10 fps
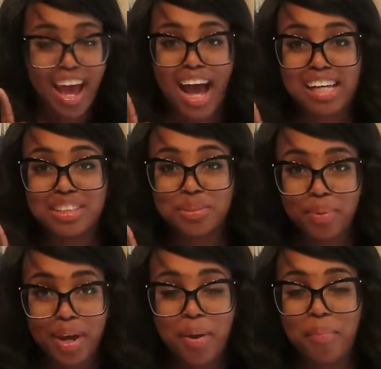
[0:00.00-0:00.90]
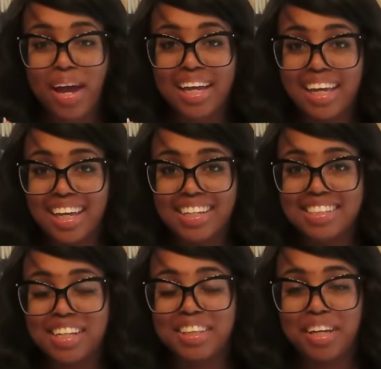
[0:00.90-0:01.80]
I swear my
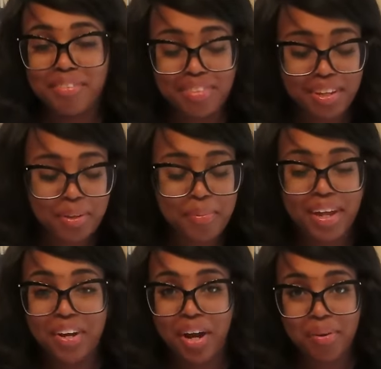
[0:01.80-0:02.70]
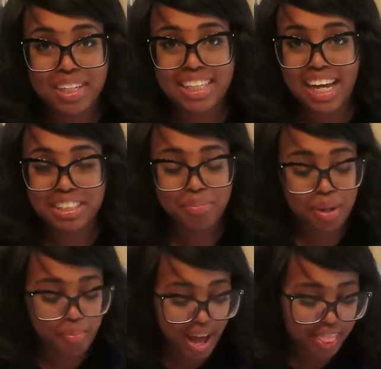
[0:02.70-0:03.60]
kids love them and they're always asking me
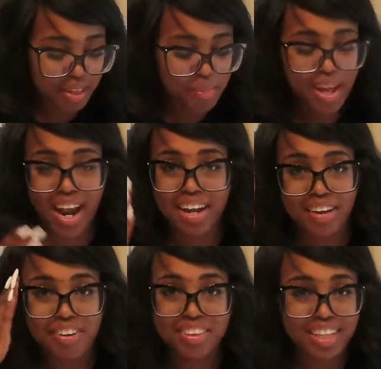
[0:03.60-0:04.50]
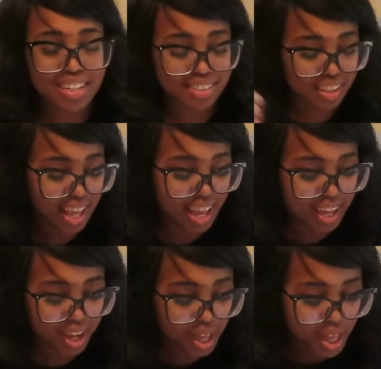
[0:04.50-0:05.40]
to buy them, and I never think to
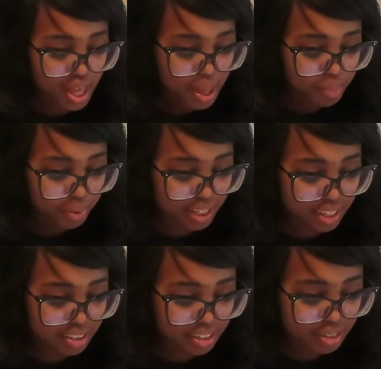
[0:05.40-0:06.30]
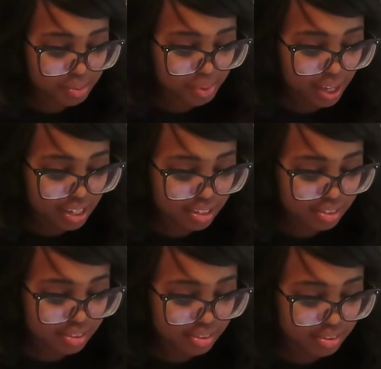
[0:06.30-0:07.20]
like plan them
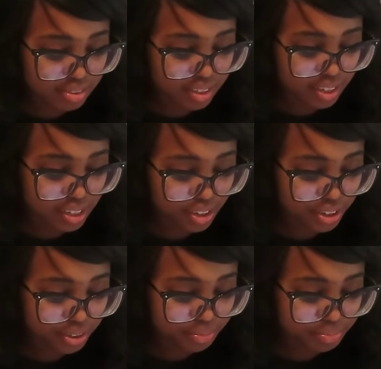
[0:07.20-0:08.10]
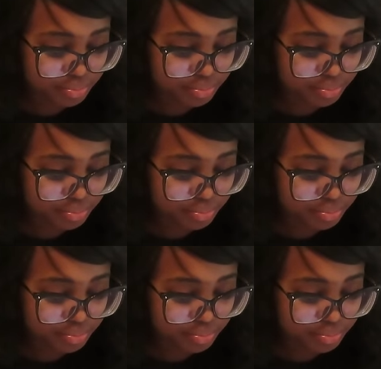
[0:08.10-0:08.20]
as a dinner.